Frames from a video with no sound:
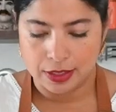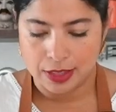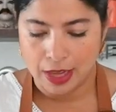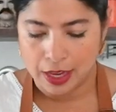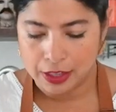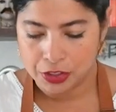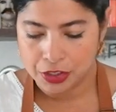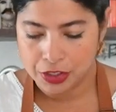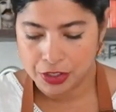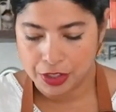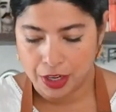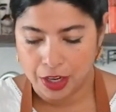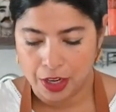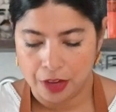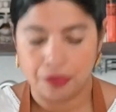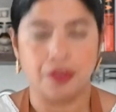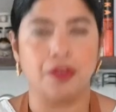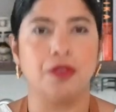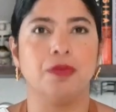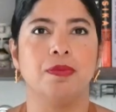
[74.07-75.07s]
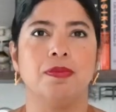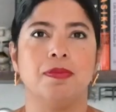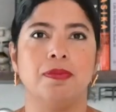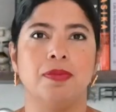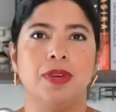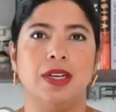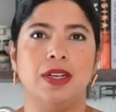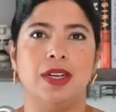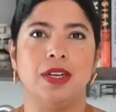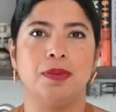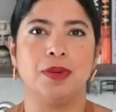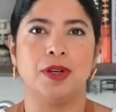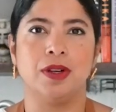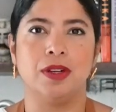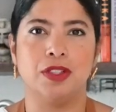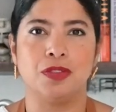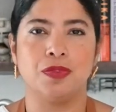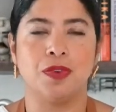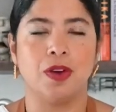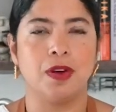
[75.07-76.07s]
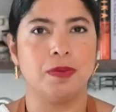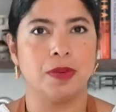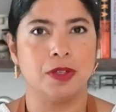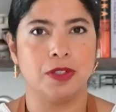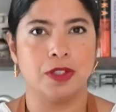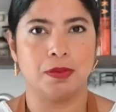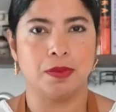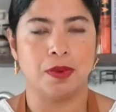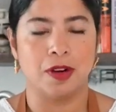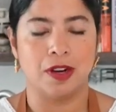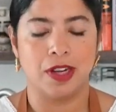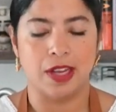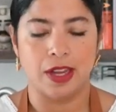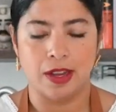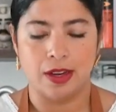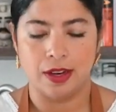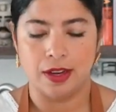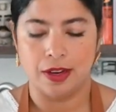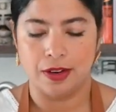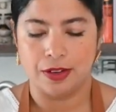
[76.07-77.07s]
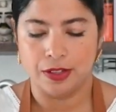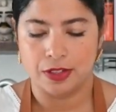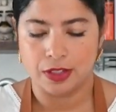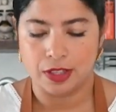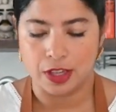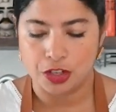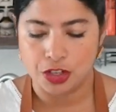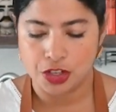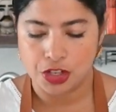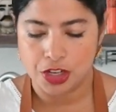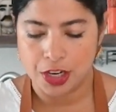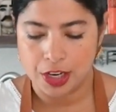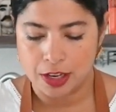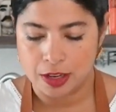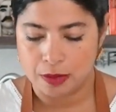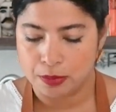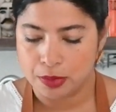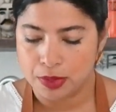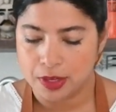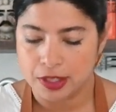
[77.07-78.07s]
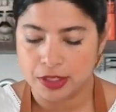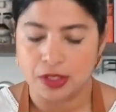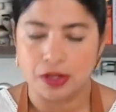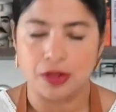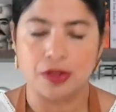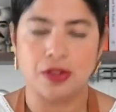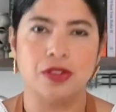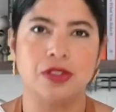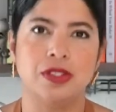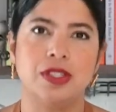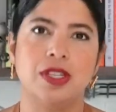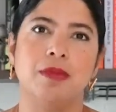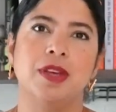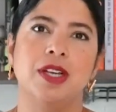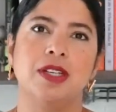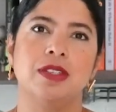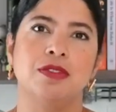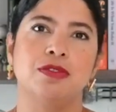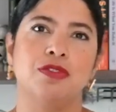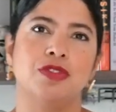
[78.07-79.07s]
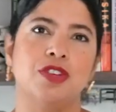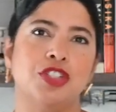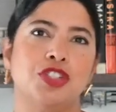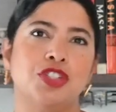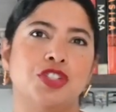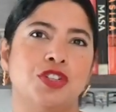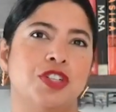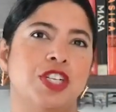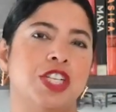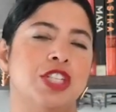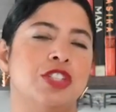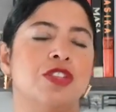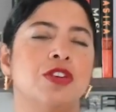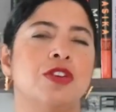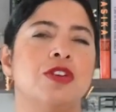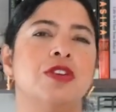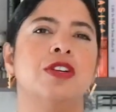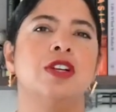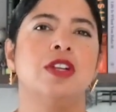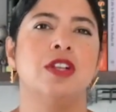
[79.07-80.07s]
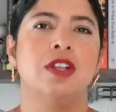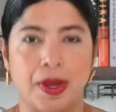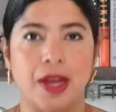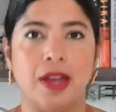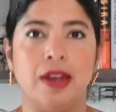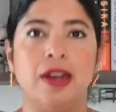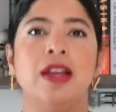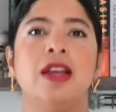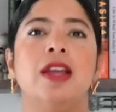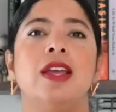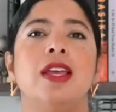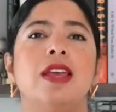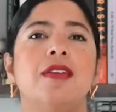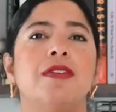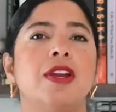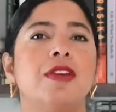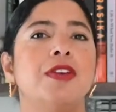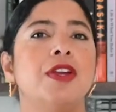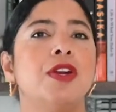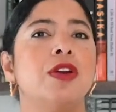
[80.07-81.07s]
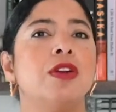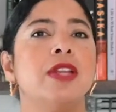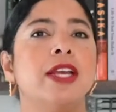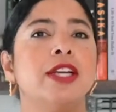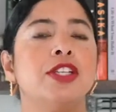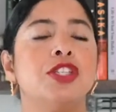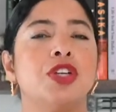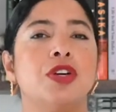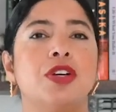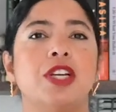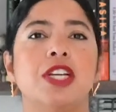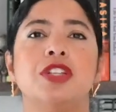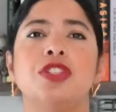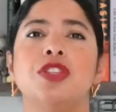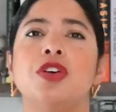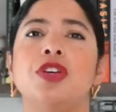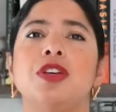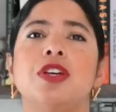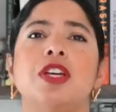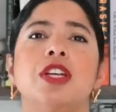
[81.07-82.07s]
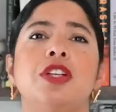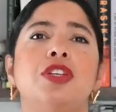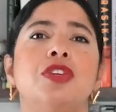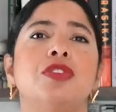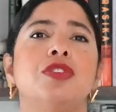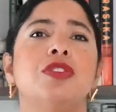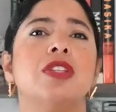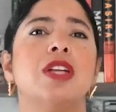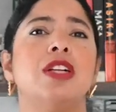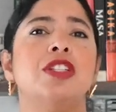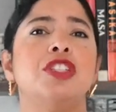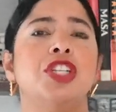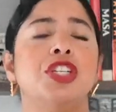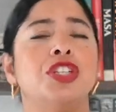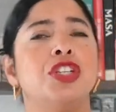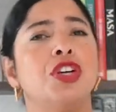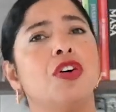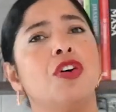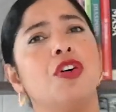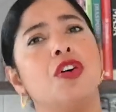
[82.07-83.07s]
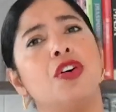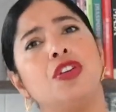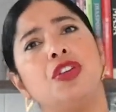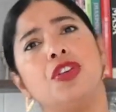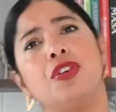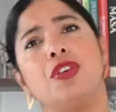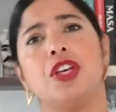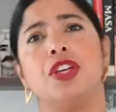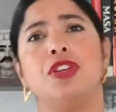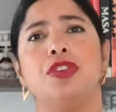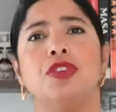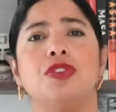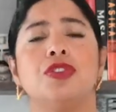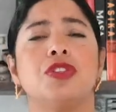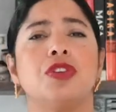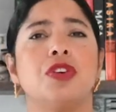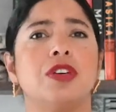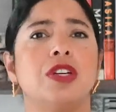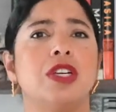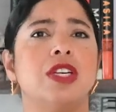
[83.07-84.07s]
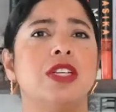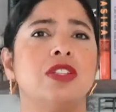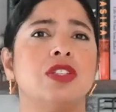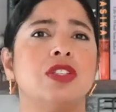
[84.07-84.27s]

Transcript: is actually from my neighborhood's farmer's market here in Saint Gilles in Brussels. They make some fresh chorizo, but even if you don't like chorizo, you can use salchichon, you can use turkey